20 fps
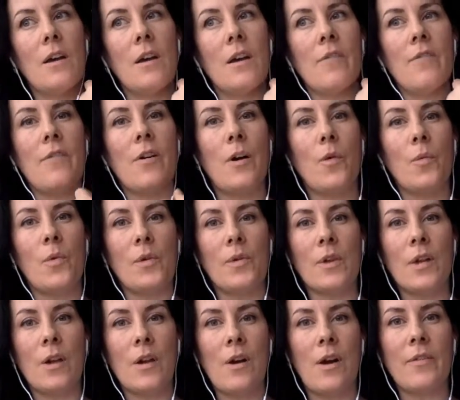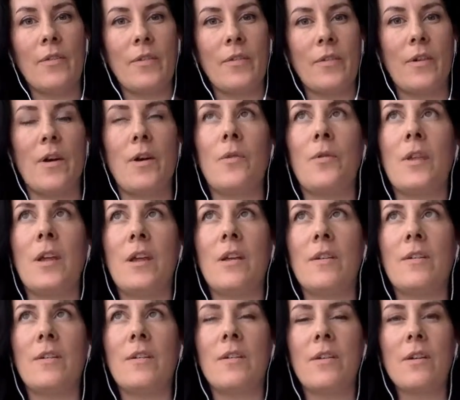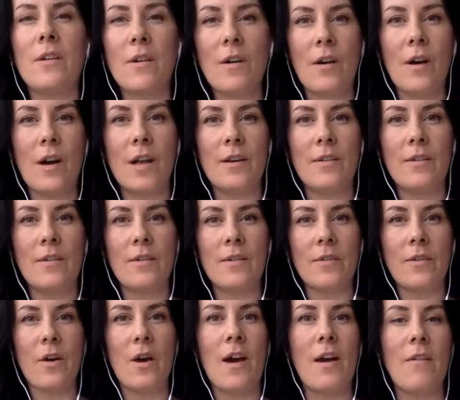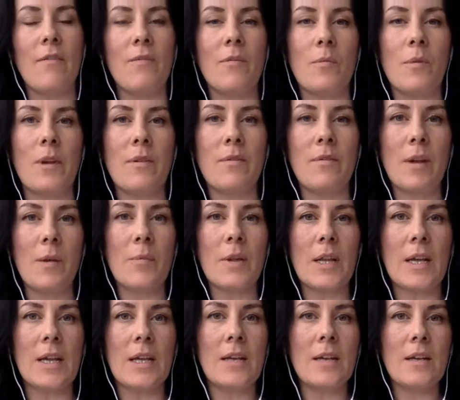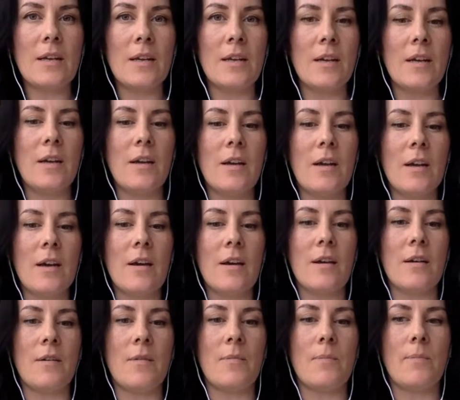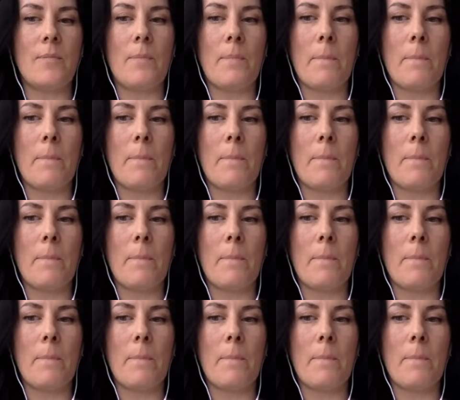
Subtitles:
if I want the lifestyle that I desire for my family, um,